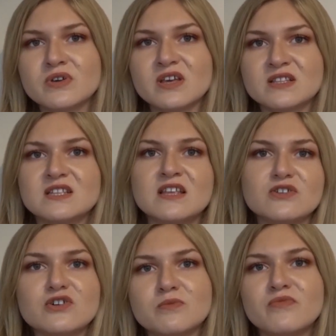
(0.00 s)
it's an
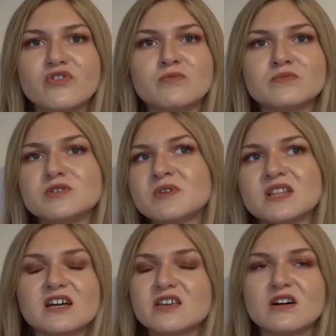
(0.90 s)
income from something
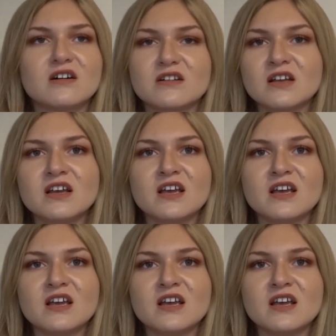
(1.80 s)
that you can't